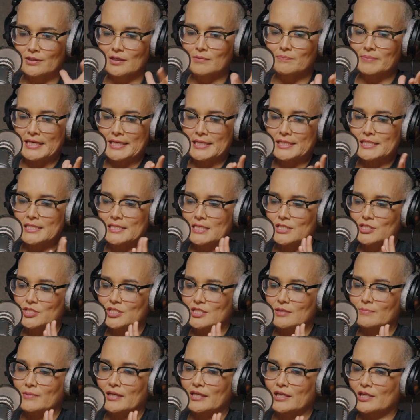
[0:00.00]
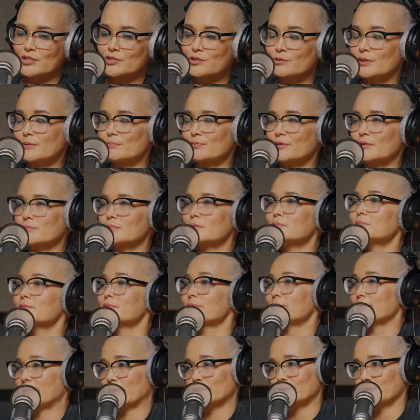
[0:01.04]
I'd been to the gym and I knew I'd
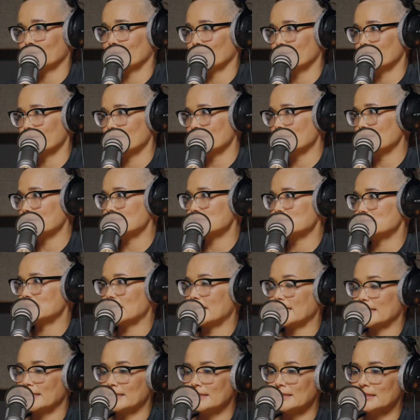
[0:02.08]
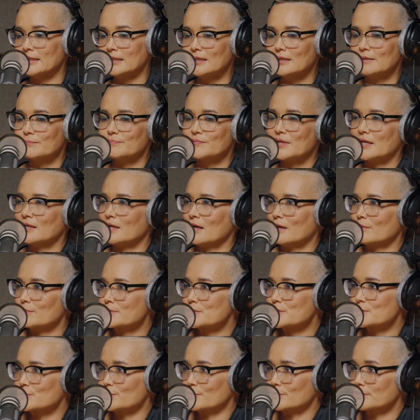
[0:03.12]
probably be able to go the next day, and I
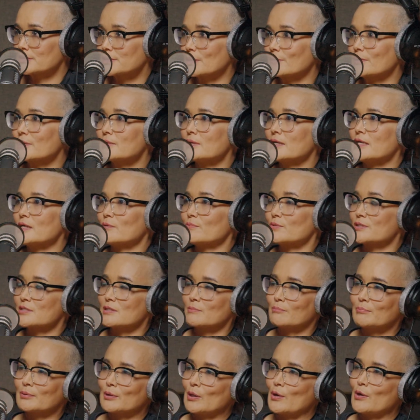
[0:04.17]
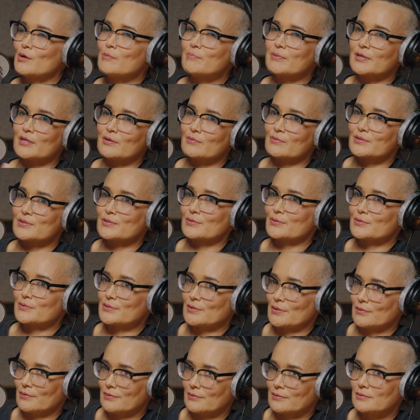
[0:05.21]
was good. So it was a blow, but it was
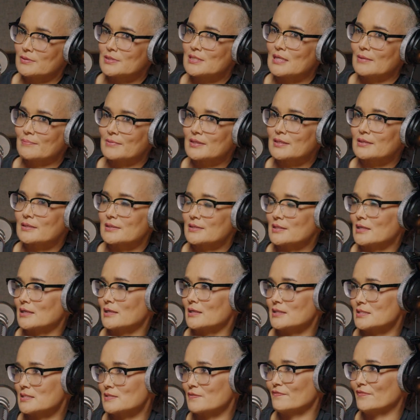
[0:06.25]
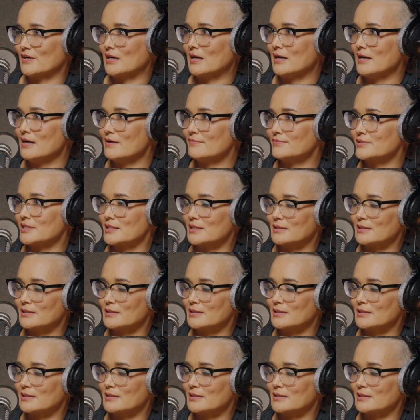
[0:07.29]
also something that I survived.